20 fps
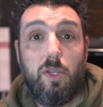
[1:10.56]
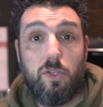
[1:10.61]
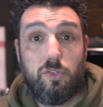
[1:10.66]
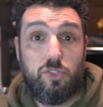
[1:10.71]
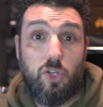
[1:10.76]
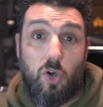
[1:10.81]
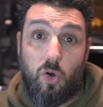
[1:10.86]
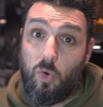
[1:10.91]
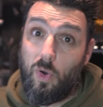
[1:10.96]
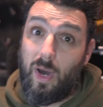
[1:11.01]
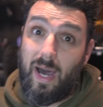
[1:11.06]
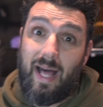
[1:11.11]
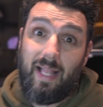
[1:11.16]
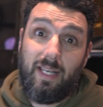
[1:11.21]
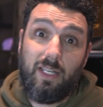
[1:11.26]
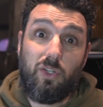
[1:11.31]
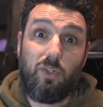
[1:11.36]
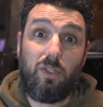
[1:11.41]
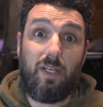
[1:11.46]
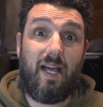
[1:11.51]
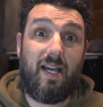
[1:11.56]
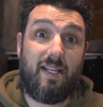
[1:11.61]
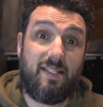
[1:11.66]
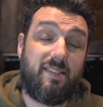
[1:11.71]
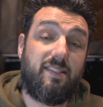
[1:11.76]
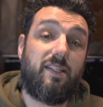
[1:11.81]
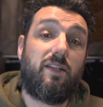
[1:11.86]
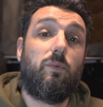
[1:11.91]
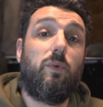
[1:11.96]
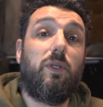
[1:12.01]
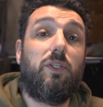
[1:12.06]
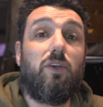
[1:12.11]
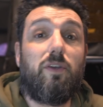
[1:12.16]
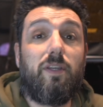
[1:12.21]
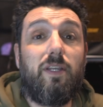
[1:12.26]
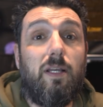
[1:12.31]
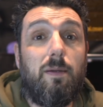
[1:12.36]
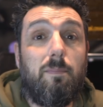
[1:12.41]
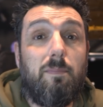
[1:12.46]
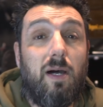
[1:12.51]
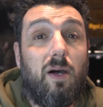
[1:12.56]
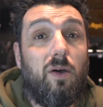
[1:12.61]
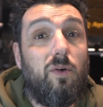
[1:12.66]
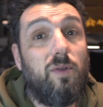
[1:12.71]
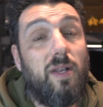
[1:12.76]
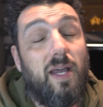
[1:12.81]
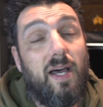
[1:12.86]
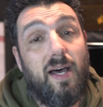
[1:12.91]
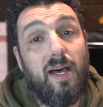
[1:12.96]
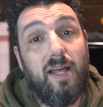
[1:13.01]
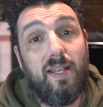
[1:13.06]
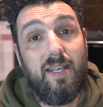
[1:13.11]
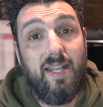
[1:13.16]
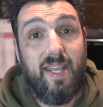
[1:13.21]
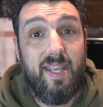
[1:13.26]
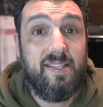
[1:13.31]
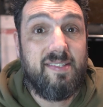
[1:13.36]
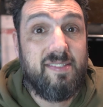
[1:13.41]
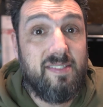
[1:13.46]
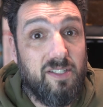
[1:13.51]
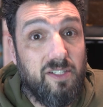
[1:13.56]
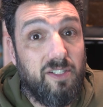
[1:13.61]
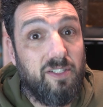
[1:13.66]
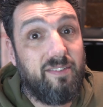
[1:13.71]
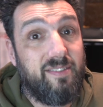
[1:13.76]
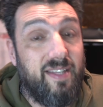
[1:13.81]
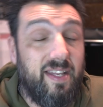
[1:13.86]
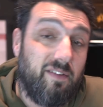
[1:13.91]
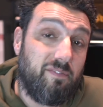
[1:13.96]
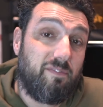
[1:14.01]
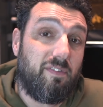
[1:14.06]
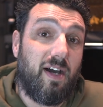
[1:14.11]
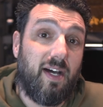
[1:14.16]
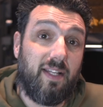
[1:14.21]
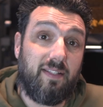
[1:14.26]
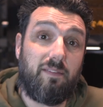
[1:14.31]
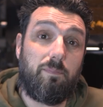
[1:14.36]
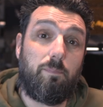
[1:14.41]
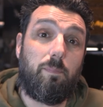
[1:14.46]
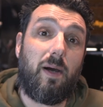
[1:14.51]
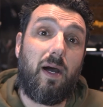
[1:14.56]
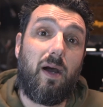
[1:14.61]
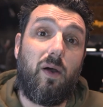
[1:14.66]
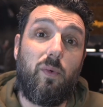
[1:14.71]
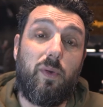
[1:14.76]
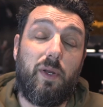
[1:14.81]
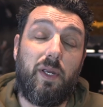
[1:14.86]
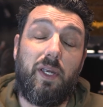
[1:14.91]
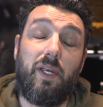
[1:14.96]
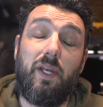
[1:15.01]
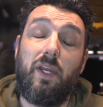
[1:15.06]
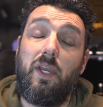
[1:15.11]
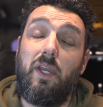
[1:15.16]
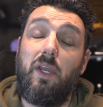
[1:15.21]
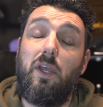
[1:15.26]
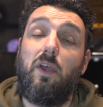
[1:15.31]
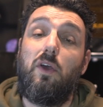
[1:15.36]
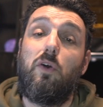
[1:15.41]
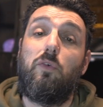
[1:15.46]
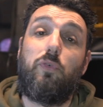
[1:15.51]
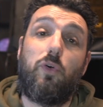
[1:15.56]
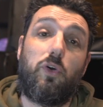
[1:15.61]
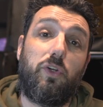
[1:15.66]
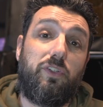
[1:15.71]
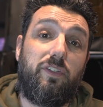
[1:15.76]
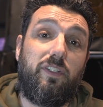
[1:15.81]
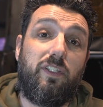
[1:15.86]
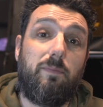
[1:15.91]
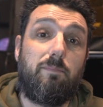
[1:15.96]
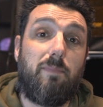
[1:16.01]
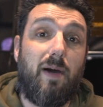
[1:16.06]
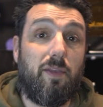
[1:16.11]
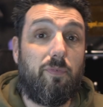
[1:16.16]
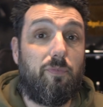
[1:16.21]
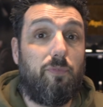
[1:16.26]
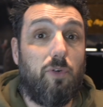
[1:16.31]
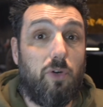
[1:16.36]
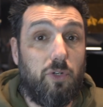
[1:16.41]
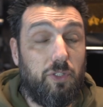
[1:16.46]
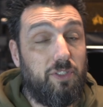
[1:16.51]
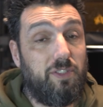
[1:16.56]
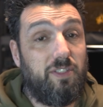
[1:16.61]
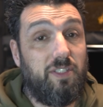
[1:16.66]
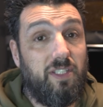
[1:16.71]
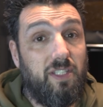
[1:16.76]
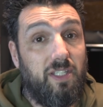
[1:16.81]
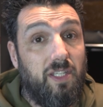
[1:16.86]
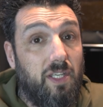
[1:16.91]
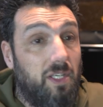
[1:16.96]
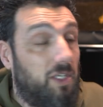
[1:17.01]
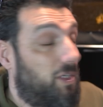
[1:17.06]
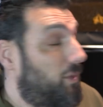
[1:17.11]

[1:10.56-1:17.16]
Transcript: So, Algolaser, we're talking about a laser 10 watt power 40 by 40,